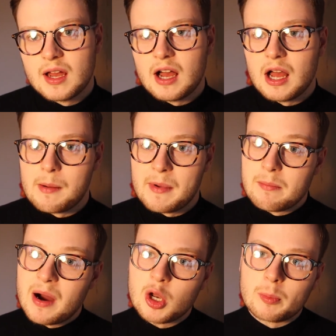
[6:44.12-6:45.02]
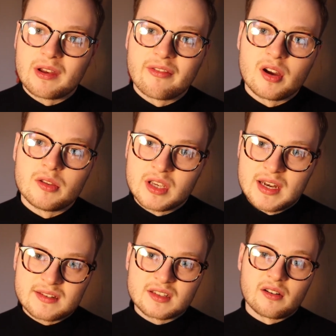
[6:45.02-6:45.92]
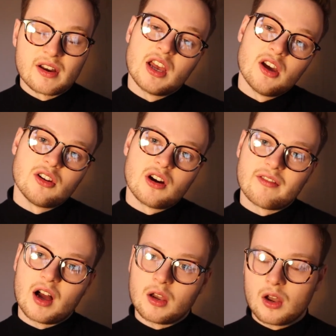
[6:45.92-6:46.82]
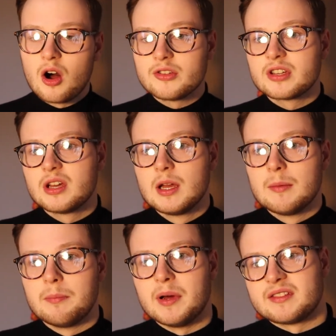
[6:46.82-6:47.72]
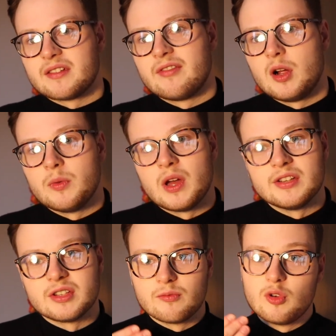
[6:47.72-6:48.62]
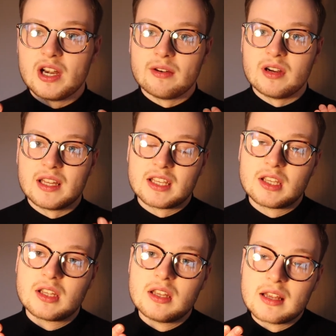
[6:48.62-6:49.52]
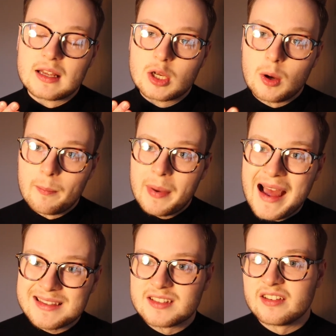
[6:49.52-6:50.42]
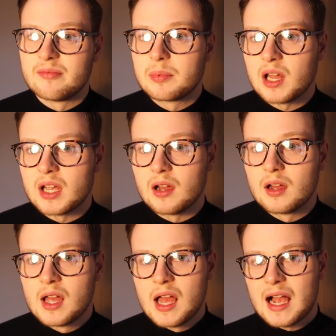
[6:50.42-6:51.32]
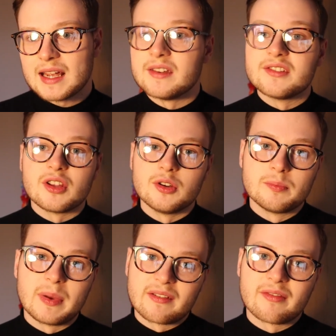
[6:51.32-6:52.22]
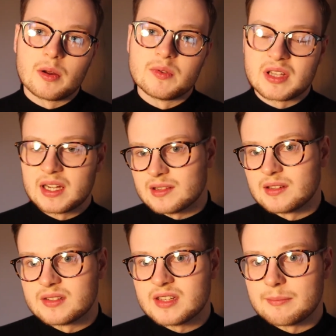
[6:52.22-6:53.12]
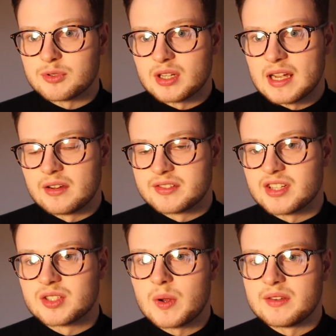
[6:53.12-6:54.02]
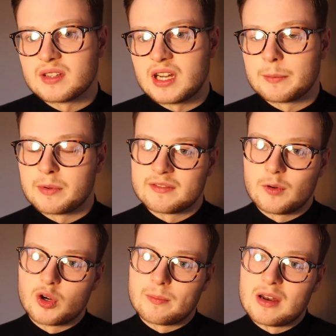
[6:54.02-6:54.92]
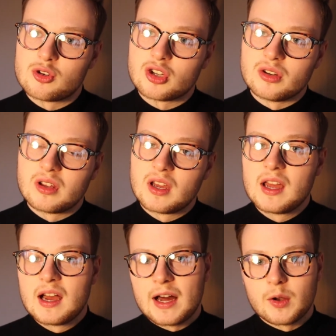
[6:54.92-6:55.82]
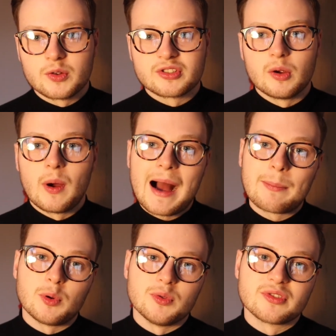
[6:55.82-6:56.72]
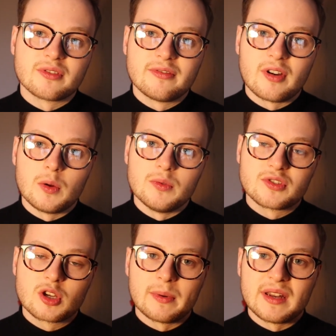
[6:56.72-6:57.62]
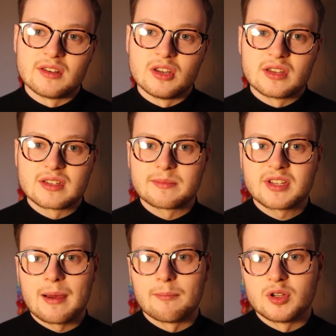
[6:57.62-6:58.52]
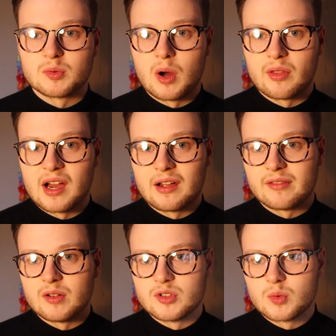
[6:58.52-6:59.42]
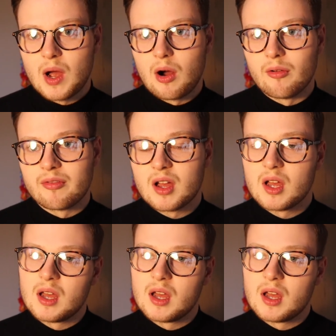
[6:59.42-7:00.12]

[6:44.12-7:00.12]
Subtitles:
It might not be a phone that you necessarily heard of a lot, but it's a phone that is a really competitive player against those big phones like the Samsung Galaxy S20 lineup, as I've already mentioned, and also Apple's phones coming in September as well, the iPhone 12,